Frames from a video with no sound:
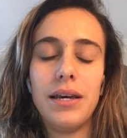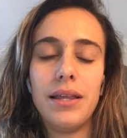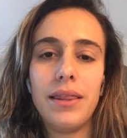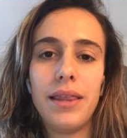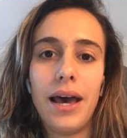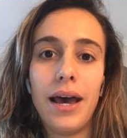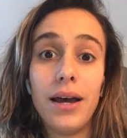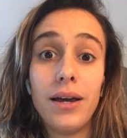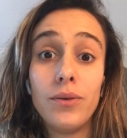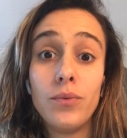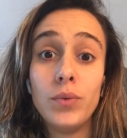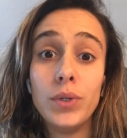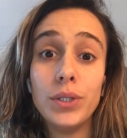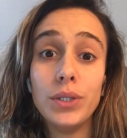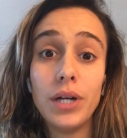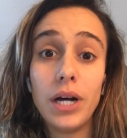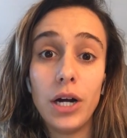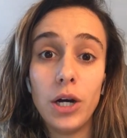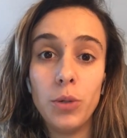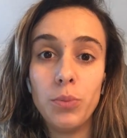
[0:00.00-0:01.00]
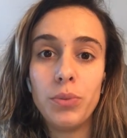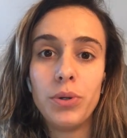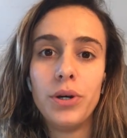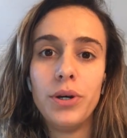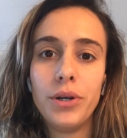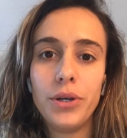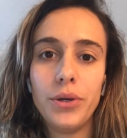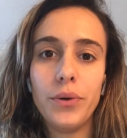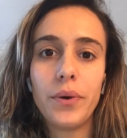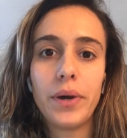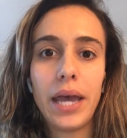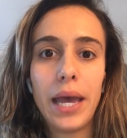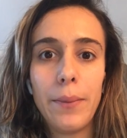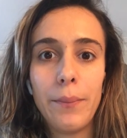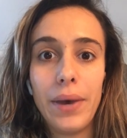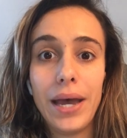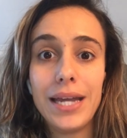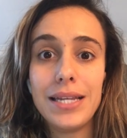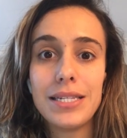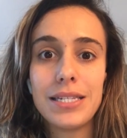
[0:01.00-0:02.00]
that will help your
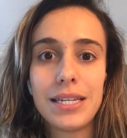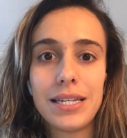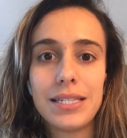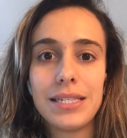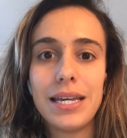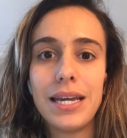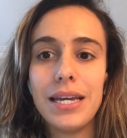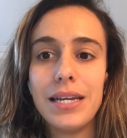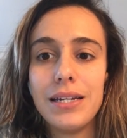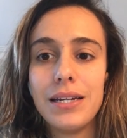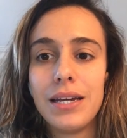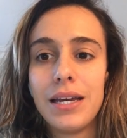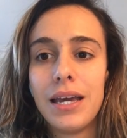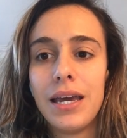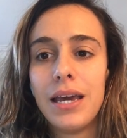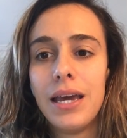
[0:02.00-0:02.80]
campaign succeed.